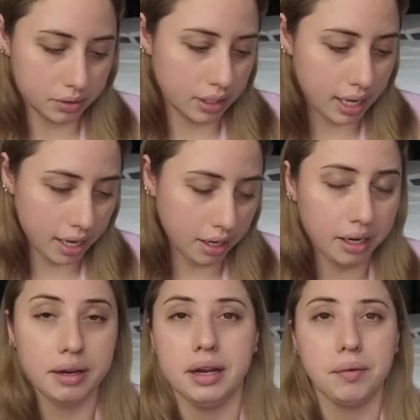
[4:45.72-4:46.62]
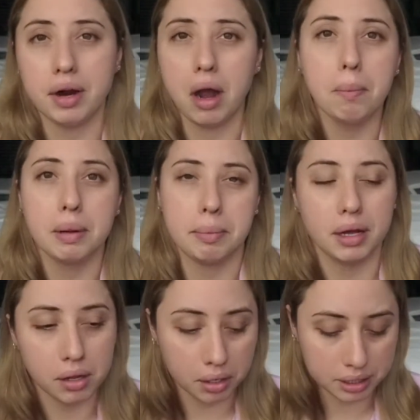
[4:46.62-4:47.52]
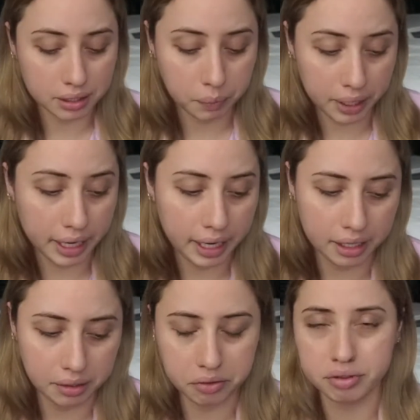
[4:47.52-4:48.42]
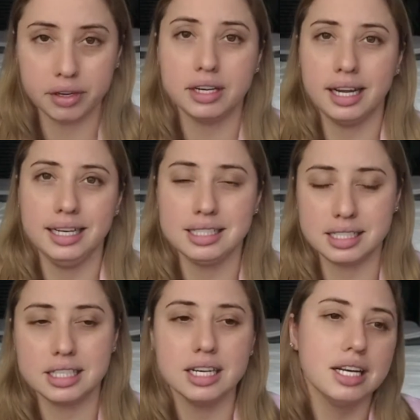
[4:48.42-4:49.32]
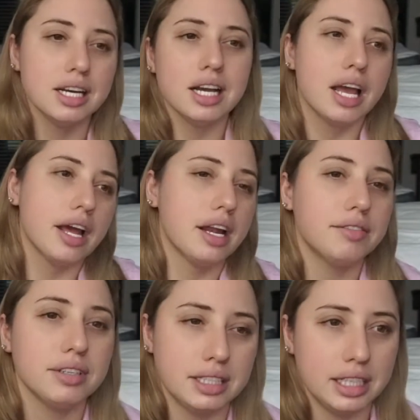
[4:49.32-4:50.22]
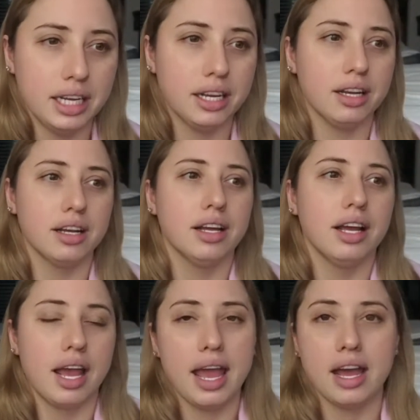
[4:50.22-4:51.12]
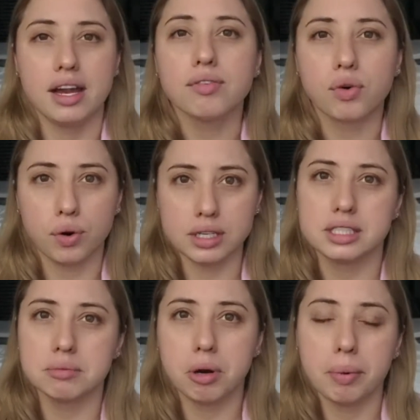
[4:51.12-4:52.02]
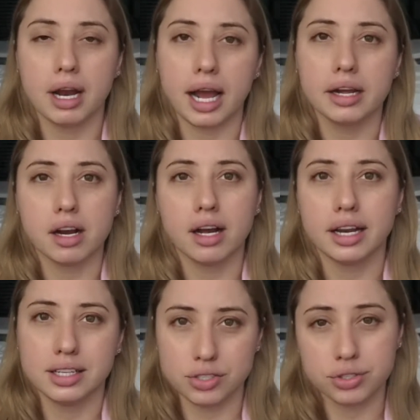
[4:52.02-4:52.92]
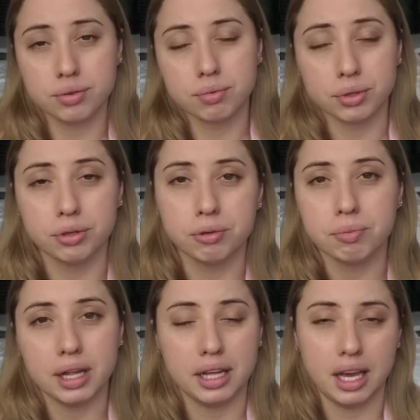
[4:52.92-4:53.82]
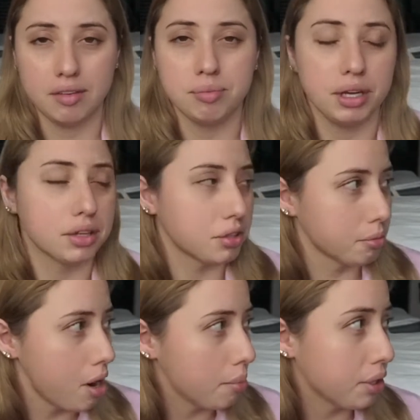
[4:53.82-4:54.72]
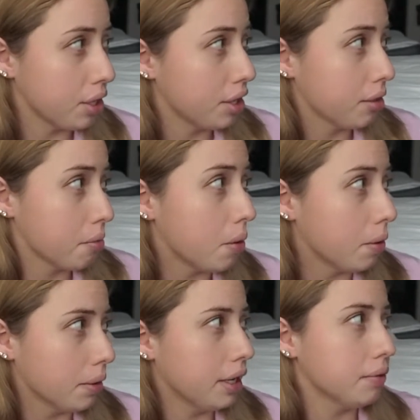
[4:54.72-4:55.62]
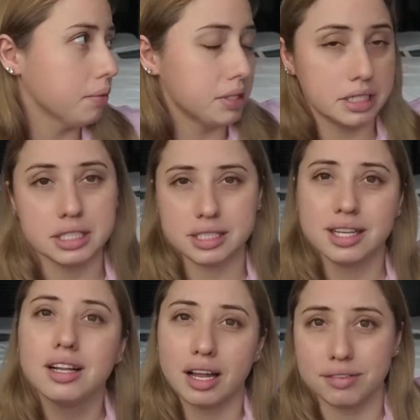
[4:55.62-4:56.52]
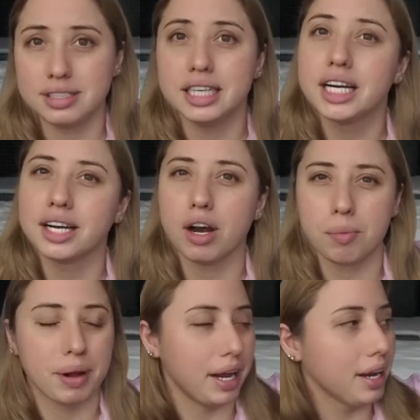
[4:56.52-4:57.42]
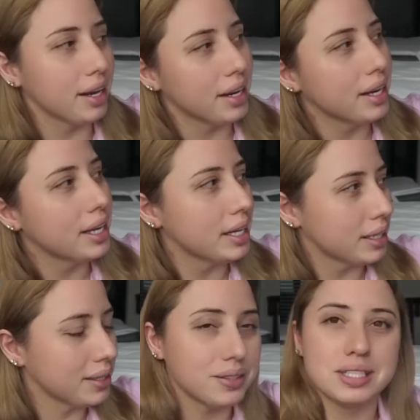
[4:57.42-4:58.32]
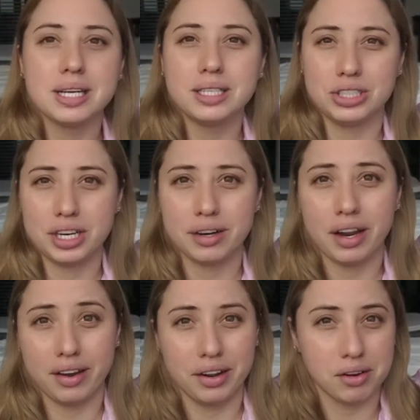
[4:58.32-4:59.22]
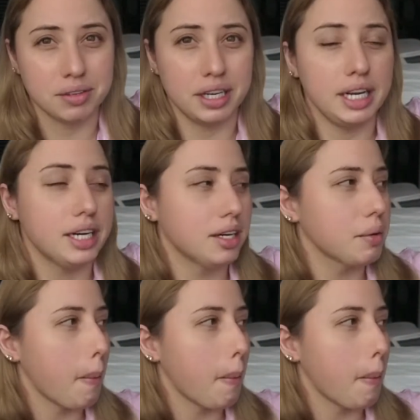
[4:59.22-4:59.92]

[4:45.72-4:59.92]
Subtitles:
and they were helping me along the way, and they were very nice and everything. And of course, the moment I got into the room, they gave me a thermometer. Well, it was left here on my little stationary area over here.